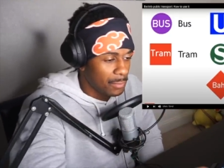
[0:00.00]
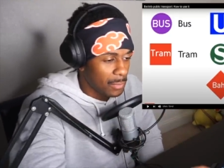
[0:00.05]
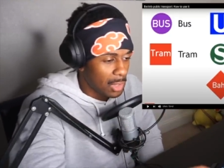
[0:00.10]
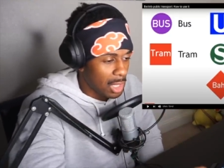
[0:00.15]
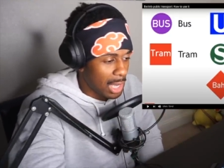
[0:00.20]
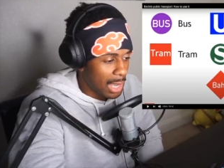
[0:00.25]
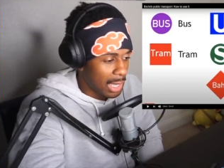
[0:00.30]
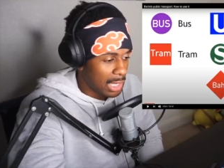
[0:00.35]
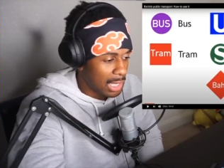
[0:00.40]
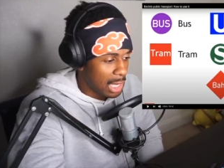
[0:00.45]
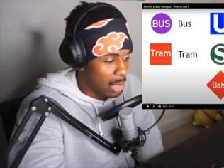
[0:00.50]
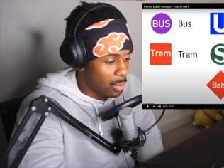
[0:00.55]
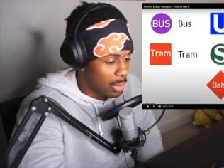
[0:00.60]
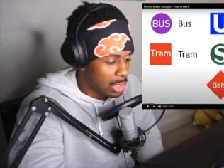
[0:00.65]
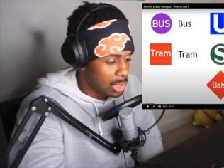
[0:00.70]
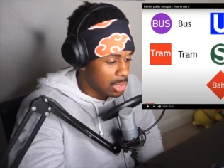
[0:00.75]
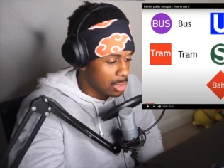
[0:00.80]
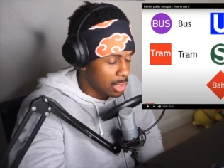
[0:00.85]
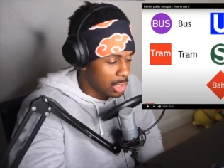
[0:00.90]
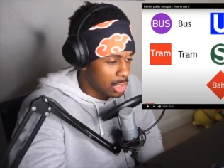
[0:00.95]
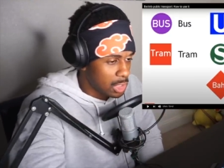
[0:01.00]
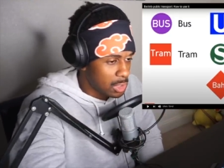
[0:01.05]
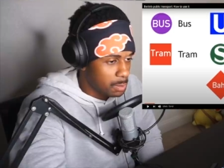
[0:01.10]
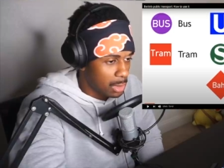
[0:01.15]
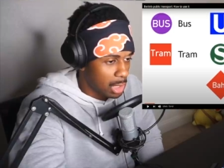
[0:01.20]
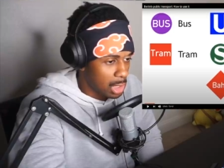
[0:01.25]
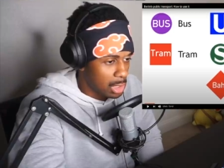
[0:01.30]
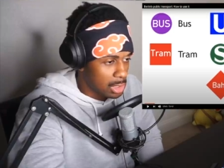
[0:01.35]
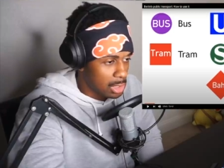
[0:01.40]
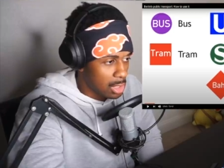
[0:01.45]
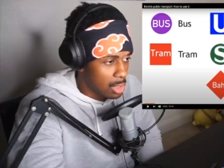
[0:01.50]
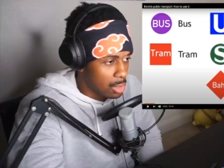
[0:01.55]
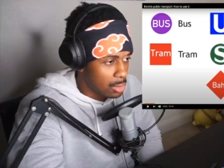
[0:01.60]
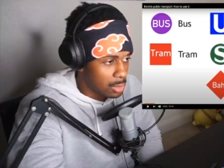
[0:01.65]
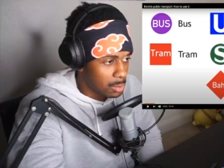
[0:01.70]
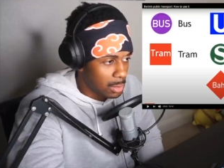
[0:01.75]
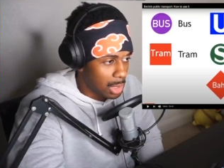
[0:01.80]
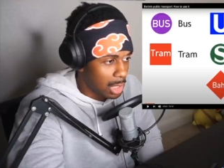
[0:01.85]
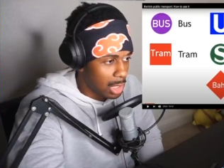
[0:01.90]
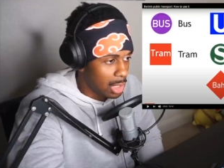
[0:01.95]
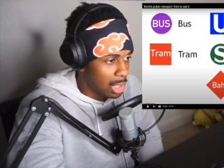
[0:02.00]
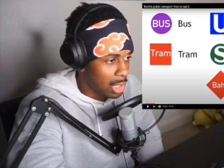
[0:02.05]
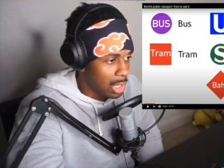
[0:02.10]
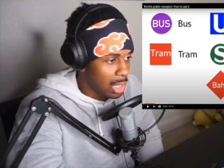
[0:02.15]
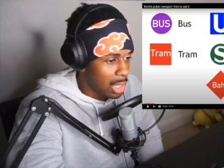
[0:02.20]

I can't wait till he explains those, man.